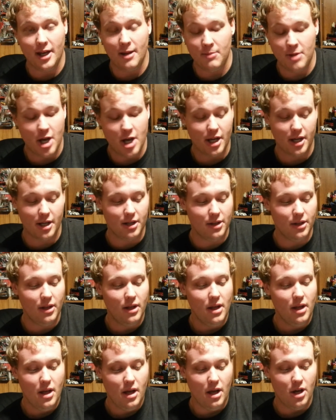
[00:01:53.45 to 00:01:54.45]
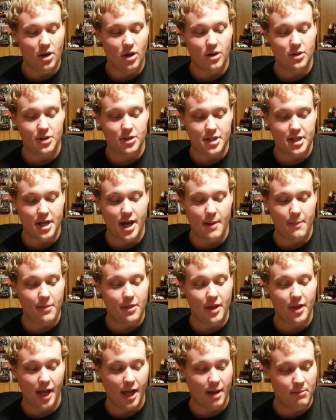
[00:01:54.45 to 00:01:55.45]
I'm not going to, an all-the-time
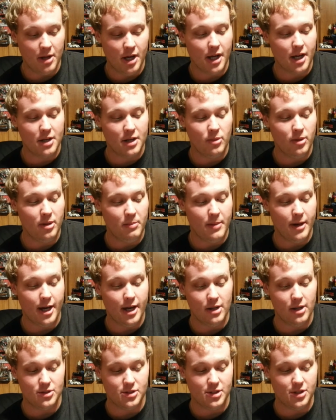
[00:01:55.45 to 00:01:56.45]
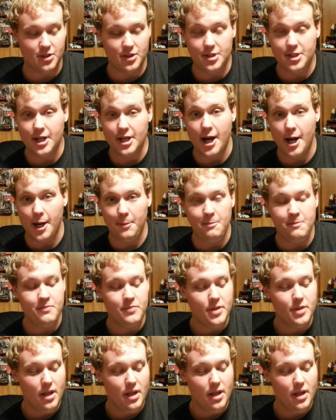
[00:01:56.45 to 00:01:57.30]
thing. I'm not going to read bios all the time.